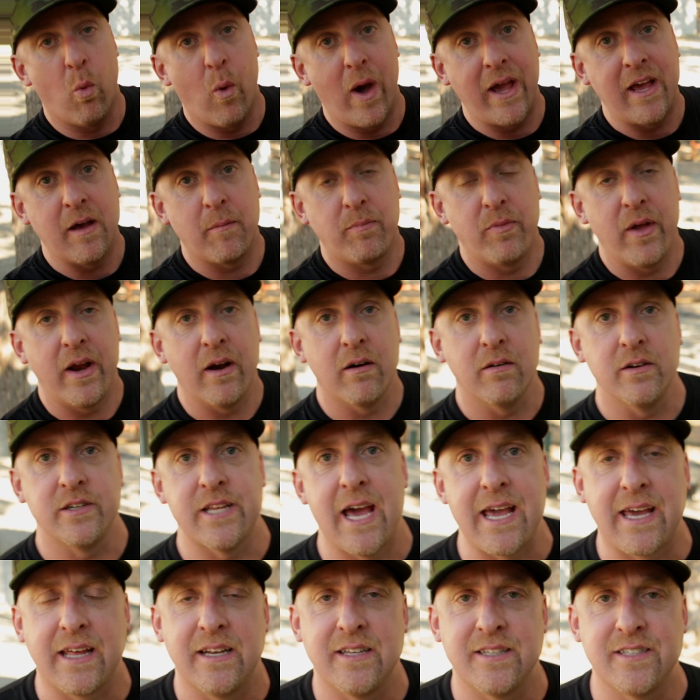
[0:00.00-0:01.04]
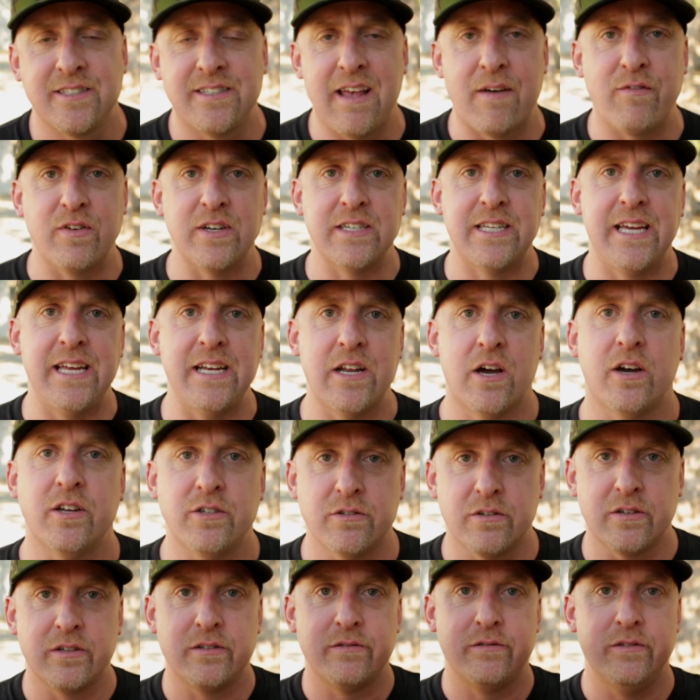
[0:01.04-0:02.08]
way up there and taking a
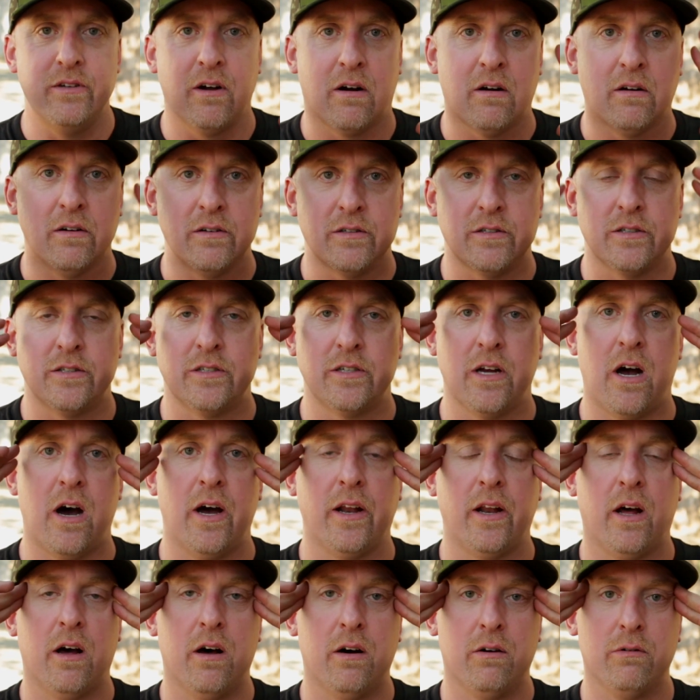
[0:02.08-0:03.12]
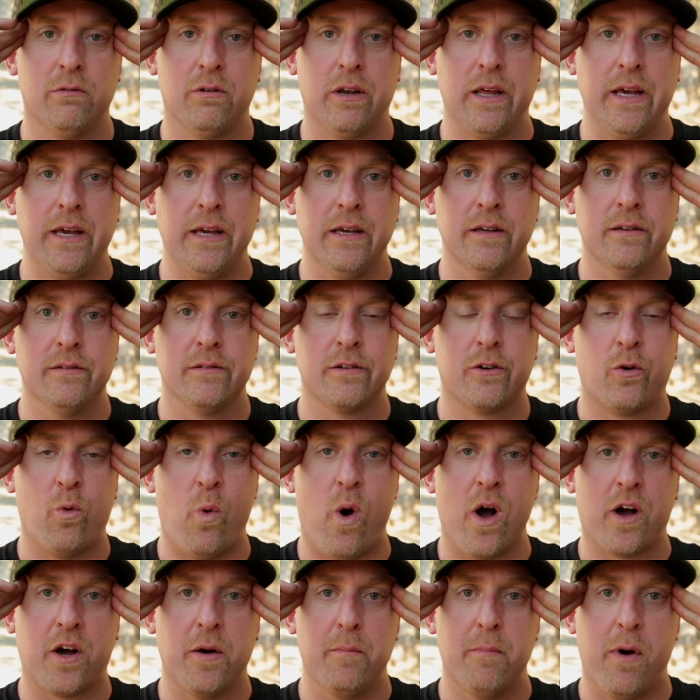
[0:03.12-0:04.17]
1,700-yard shot. Holy
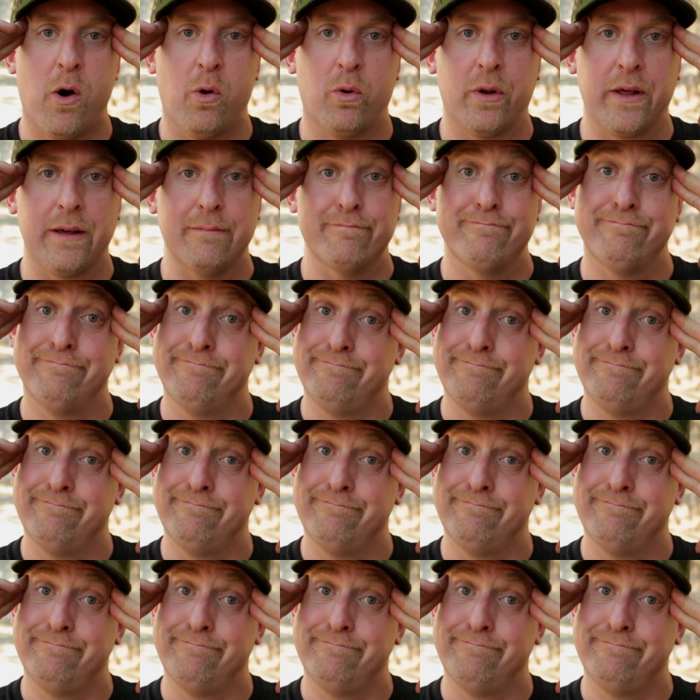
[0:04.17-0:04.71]
guacamole.